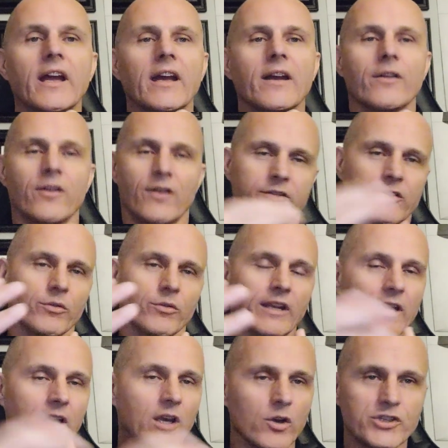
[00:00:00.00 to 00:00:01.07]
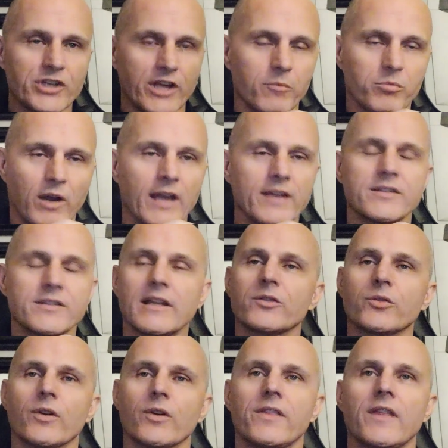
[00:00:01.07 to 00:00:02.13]
They don't have to really negotiate price and that
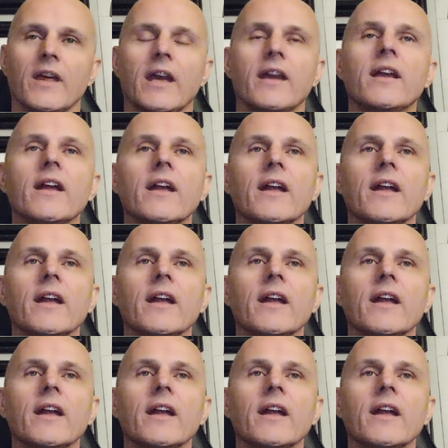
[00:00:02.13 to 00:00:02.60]
sort of thing.